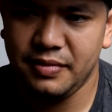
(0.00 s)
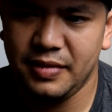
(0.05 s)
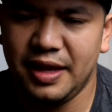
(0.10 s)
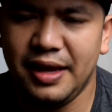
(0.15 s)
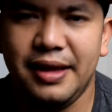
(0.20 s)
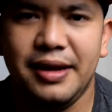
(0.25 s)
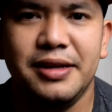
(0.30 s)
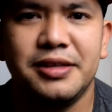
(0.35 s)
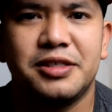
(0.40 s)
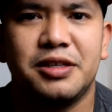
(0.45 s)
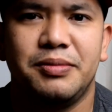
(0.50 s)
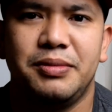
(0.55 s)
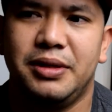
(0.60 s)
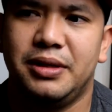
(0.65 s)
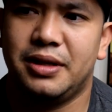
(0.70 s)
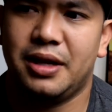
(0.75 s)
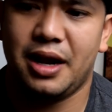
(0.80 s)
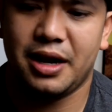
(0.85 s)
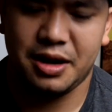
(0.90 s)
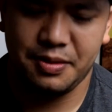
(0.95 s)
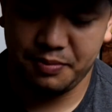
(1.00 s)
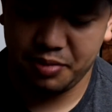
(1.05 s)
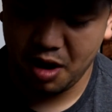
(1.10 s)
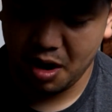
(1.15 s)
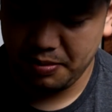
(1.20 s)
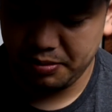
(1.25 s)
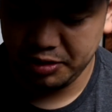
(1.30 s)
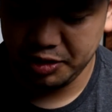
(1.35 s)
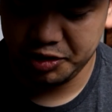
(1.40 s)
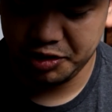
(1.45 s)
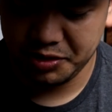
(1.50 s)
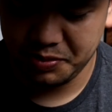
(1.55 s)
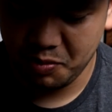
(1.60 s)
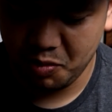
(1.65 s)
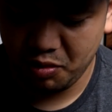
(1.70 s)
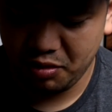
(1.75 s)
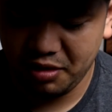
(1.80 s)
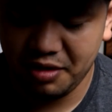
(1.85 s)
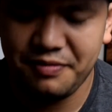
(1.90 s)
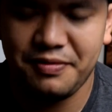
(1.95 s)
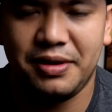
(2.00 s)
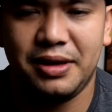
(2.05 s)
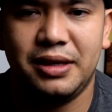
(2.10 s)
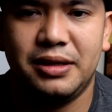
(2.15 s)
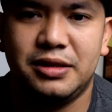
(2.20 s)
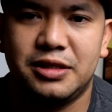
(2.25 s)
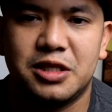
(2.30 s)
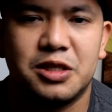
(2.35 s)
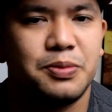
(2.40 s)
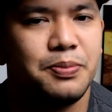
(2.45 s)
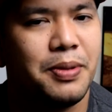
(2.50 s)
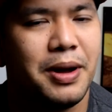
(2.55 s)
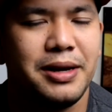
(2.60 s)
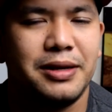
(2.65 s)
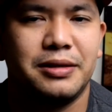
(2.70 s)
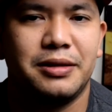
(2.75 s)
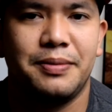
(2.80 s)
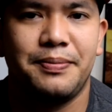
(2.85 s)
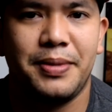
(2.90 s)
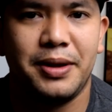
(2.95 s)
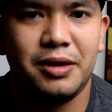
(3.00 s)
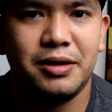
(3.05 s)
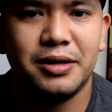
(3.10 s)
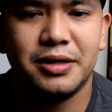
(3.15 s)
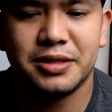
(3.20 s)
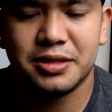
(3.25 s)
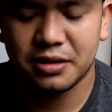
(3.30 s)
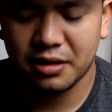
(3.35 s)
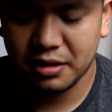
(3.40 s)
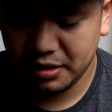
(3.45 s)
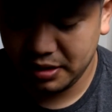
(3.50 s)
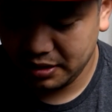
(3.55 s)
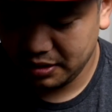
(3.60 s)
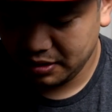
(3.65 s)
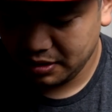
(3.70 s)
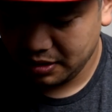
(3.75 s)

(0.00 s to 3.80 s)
It is something that I can probably drink more of despite the bitterness on it.